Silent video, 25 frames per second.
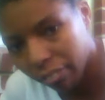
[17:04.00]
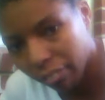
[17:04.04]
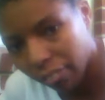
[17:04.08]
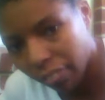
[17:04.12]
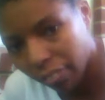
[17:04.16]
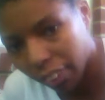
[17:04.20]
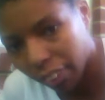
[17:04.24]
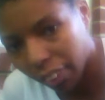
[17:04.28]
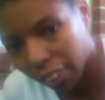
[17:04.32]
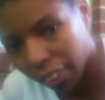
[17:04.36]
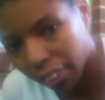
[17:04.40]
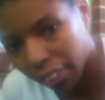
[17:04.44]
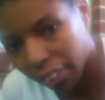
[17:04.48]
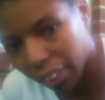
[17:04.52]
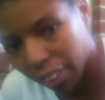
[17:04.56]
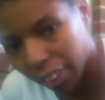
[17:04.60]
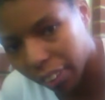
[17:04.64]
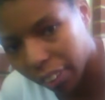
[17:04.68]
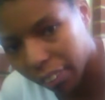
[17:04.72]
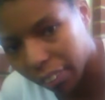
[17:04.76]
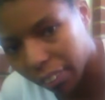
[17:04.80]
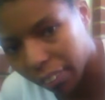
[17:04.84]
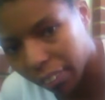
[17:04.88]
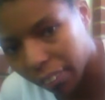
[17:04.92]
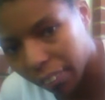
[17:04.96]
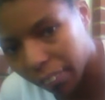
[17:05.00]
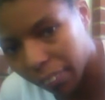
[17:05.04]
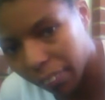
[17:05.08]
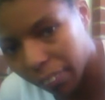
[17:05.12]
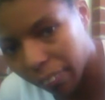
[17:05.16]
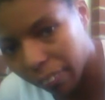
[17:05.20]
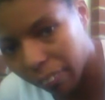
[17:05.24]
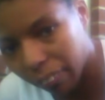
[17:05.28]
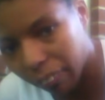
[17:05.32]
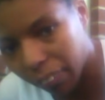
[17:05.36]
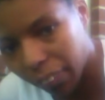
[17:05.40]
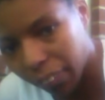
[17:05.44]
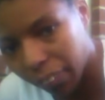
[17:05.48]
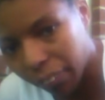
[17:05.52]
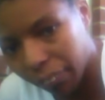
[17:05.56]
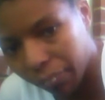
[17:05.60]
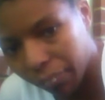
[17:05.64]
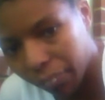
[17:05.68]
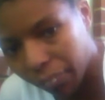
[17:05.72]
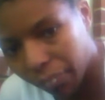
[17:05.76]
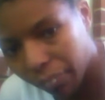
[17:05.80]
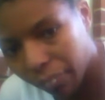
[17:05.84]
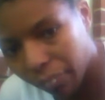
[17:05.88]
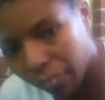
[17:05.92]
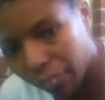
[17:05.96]
It's kind of like a little butter
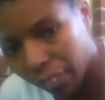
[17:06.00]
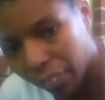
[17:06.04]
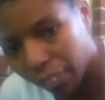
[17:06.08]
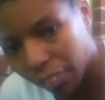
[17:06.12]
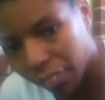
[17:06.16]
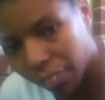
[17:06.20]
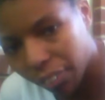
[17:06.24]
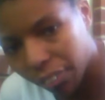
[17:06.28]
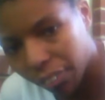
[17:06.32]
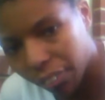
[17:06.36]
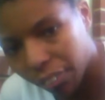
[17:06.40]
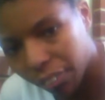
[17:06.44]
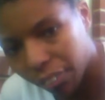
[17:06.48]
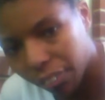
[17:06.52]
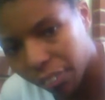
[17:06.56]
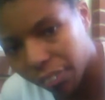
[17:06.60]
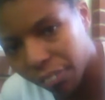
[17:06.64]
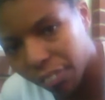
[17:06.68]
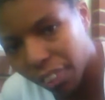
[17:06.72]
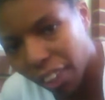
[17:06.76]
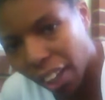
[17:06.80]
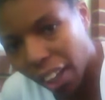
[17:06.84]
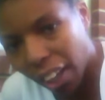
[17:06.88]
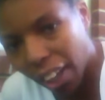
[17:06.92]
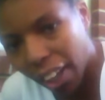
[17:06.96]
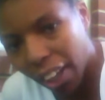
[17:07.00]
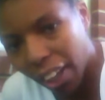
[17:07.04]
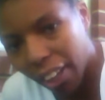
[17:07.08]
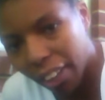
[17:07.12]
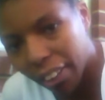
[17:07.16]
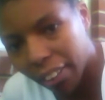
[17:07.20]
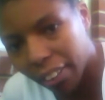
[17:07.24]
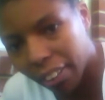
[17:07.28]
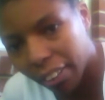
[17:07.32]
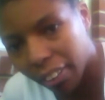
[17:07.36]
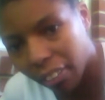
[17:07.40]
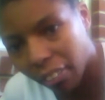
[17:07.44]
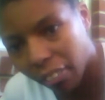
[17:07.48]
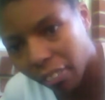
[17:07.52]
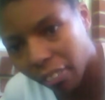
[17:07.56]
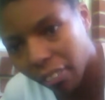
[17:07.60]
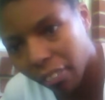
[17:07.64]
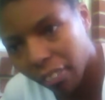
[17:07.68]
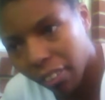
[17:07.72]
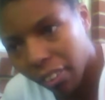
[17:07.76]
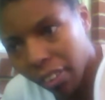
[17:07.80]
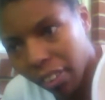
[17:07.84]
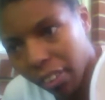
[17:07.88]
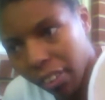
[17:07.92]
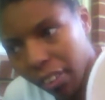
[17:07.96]
whip. So you will add this
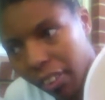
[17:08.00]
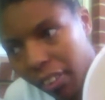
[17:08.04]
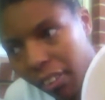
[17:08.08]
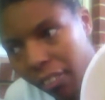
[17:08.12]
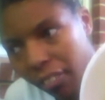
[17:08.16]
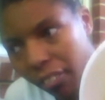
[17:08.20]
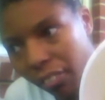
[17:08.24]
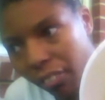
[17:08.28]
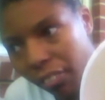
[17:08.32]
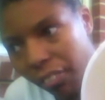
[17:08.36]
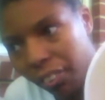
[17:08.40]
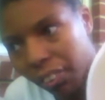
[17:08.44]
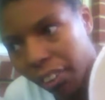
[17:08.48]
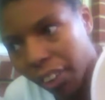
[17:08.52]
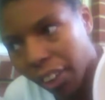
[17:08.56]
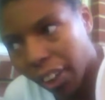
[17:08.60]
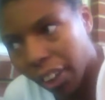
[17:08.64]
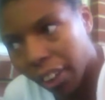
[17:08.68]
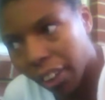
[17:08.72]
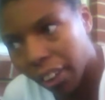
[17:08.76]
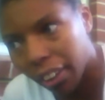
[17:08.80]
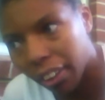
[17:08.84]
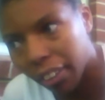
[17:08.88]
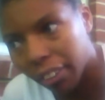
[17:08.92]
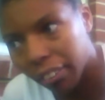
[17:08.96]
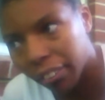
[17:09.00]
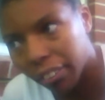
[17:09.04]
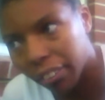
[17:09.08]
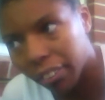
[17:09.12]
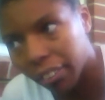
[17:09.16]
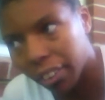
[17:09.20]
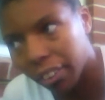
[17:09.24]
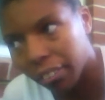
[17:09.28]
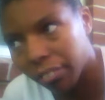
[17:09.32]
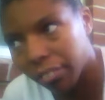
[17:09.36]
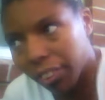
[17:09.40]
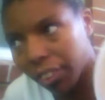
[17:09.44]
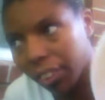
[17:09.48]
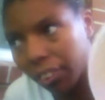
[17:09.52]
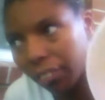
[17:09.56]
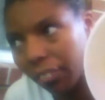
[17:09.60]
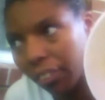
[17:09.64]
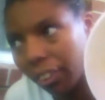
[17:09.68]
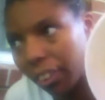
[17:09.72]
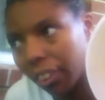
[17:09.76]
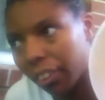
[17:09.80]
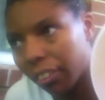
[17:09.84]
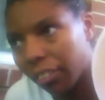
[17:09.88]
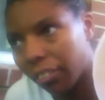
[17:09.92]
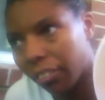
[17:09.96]
to your hair, you know, to get
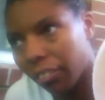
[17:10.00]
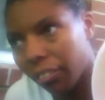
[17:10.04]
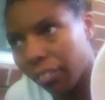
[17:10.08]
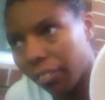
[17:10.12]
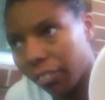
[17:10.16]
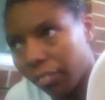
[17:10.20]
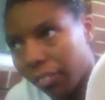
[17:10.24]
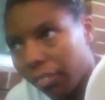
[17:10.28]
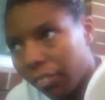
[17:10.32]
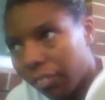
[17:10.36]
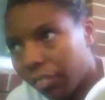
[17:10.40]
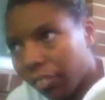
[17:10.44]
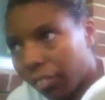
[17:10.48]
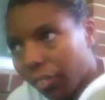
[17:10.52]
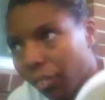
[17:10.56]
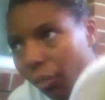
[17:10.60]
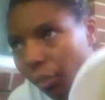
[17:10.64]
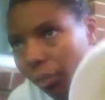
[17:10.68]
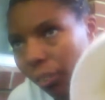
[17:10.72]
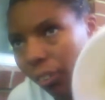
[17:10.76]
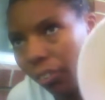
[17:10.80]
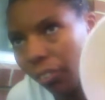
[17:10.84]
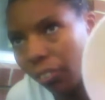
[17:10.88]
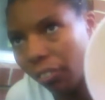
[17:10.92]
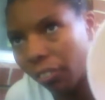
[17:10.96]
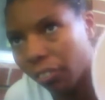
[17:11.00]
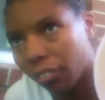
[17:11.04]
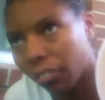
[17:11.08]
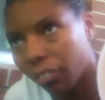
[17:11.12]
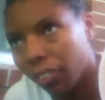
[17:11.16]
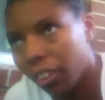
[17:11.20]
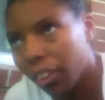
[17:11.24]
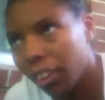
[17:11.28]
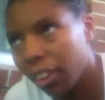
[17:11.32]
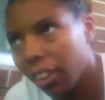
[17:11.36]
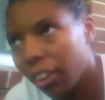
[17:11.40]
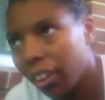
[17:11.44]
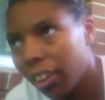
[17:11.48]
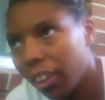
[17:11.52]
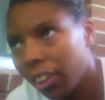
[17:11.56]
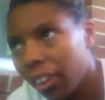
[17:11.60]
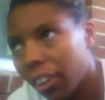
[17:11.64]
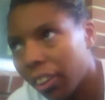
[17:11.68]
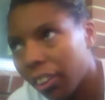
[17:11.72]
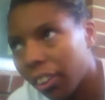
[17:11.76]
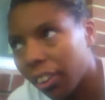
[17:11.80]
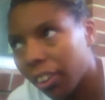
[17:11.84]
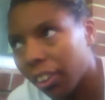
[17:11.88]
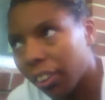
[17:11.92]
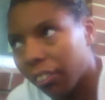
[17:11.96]
ready to do your twist,
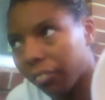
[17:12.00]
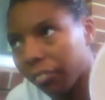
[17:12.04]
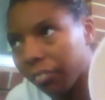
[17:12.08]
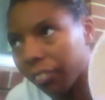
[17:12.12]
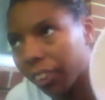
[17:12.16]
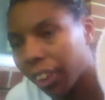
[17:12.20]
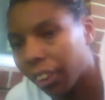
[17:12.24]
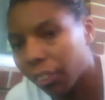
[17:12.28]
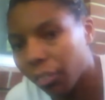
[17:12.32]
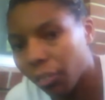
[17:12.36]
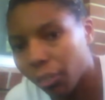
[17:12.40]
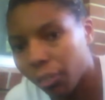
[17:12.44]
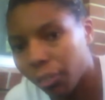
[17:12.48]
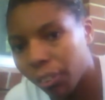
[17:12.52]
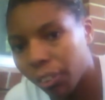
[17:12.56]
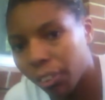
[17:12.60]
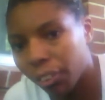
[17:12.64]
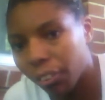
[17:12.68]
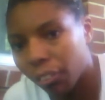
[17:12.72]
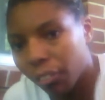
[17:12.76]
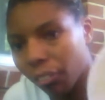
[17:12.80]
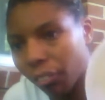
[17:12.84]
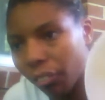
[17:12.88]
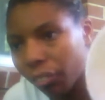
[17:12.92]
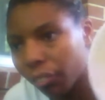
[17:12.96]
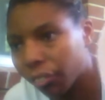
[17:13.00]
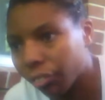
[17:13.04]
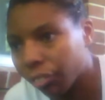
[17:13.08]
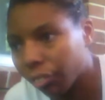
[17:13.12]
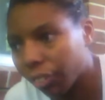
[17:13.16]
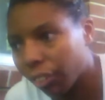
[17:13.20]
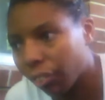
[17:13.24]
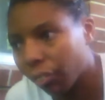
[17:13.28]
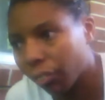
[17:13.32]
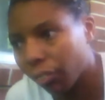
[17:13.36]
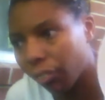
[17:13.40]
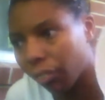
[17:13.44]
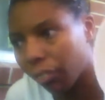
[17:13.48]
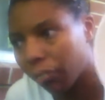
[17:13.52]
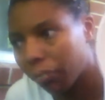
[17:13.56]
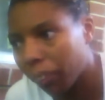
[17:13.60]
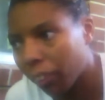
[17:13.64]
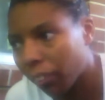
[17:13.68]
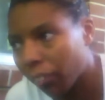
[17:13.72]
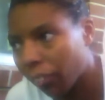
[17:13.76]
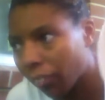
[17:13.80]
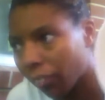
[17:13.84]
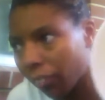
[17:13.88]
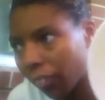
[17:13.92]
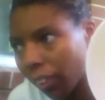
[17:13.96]
flat twist, two-strand twist,
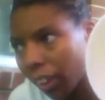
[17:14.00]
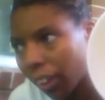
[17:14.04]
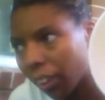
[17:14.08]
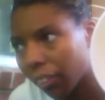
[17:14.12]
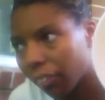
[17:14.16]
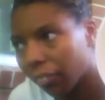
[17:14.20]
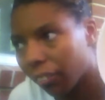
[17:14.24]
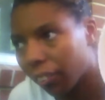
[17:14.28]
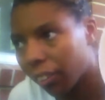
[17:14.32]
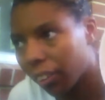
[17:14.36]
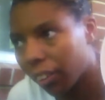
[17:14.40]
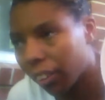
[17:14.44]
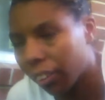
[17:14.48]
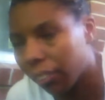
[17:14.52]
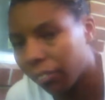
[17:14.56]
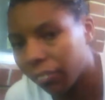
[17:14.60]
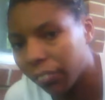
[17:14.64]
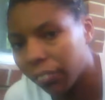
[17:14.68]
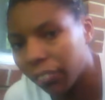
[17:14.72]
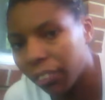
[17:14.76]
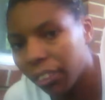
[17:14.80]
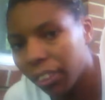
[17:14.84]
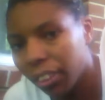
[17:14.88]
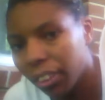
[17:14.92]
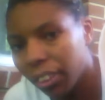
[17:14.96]
battery knots, whatever.